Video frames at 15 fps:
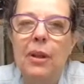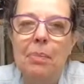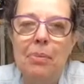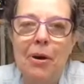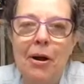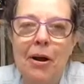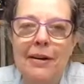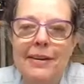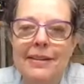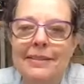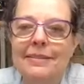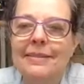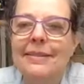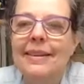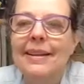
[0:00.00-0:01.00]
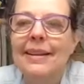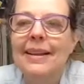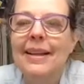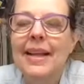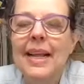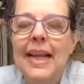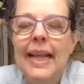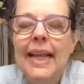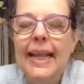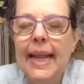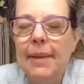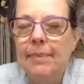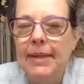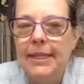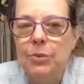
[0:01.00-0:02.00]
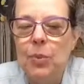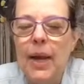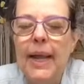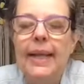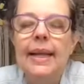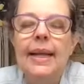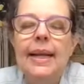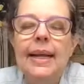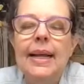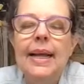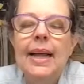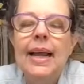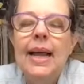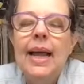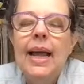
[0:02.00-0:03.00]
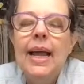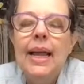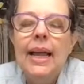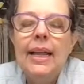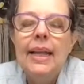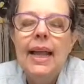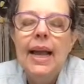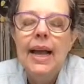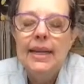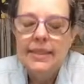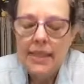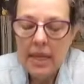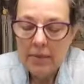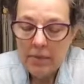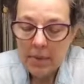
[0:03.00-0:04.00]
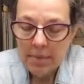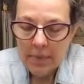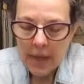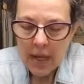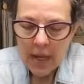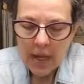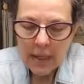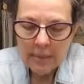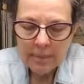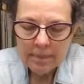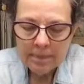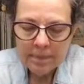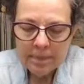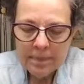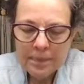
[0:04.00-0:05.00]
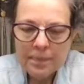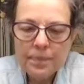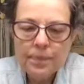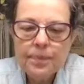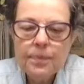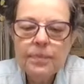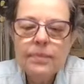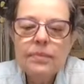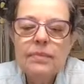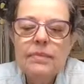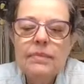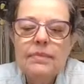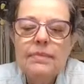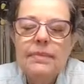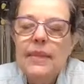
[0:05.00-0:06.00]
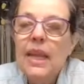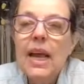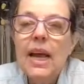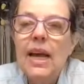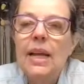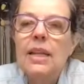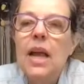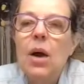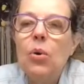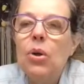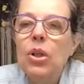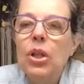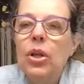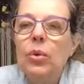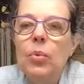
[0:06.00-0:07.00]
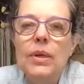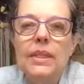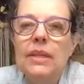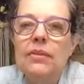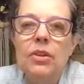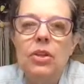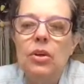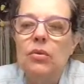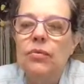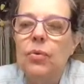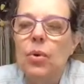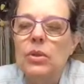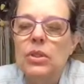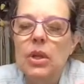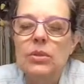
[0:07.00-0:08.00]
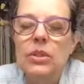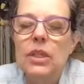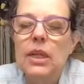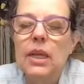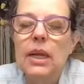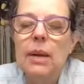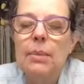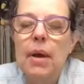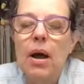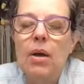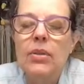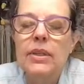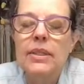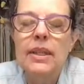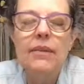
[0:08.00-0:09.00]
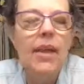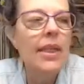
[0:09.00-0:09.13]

fell apart. he came this way. Yeah, I saved him. Um, yeah, no clue what to even look for. So I was looking up all this,